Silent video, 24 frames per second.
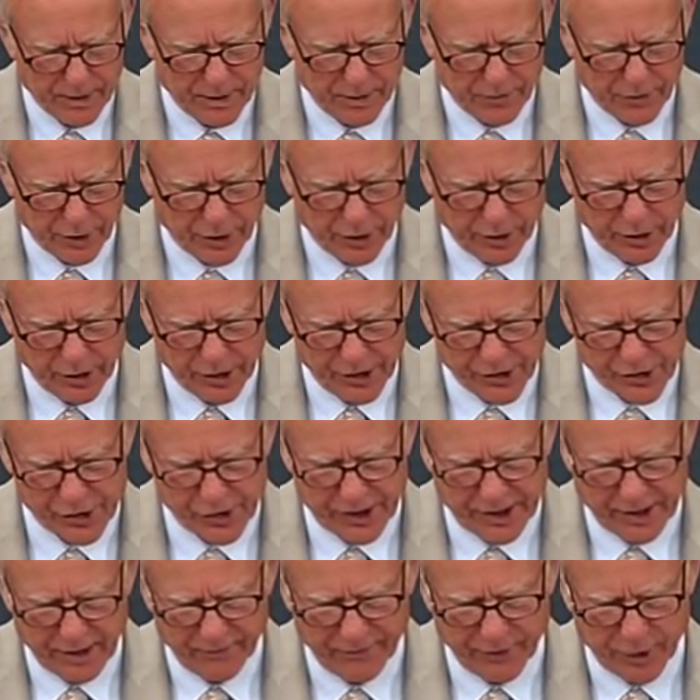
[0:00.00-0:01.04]
The current
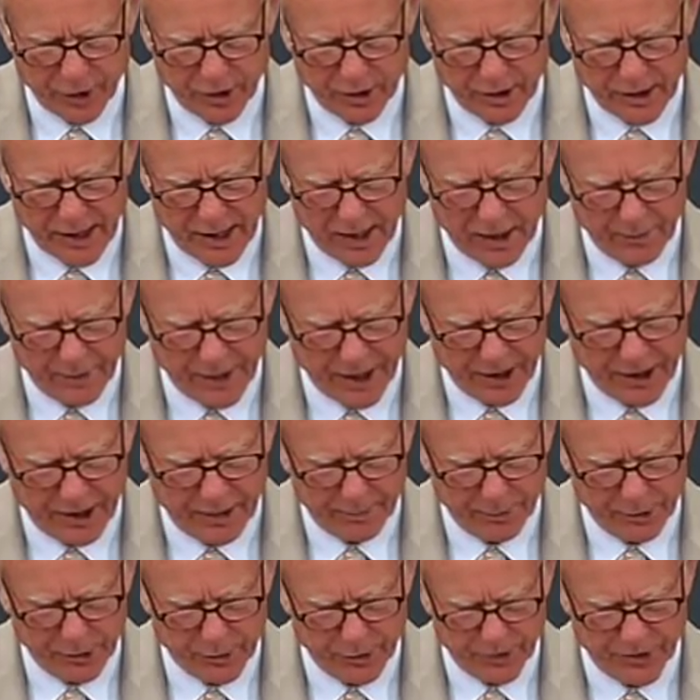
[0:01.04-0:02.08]
state of our economy,
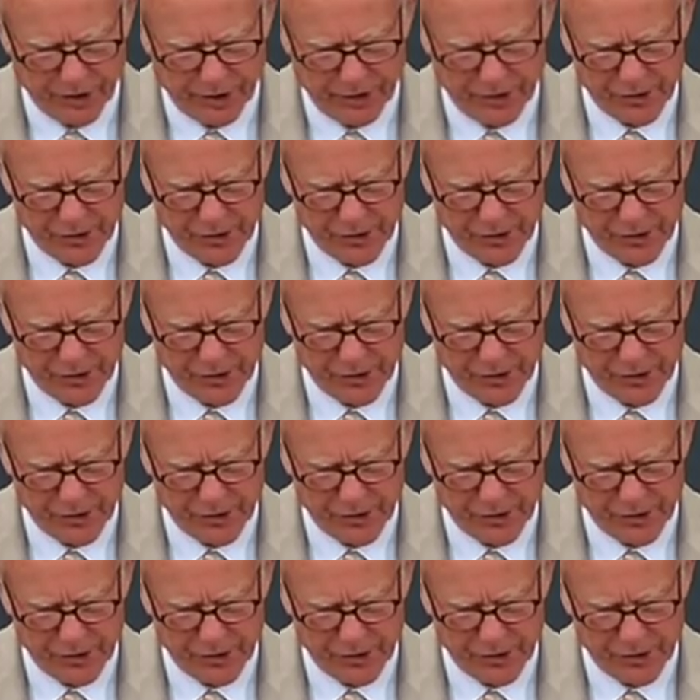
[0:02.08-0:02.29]
coupled with the